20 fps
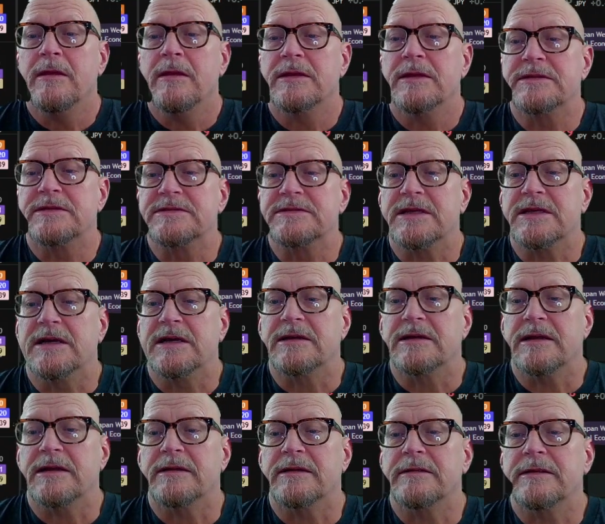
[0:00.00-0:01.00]
It's kind
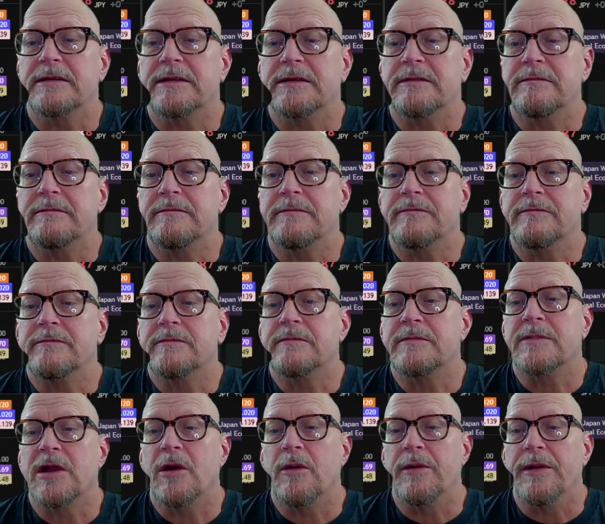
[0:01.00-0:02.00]
of
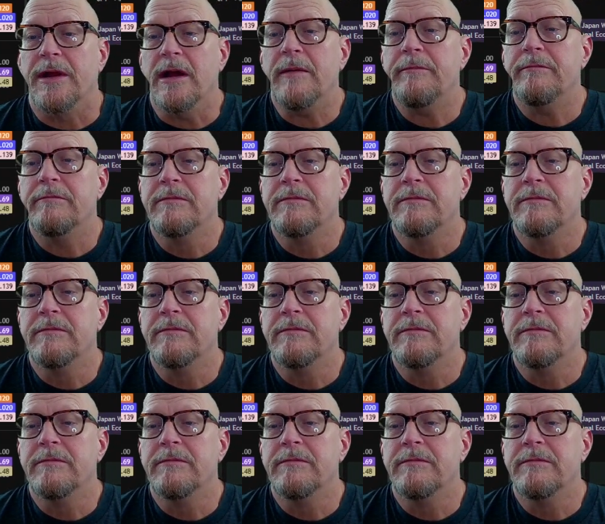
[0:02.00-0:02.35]
going up.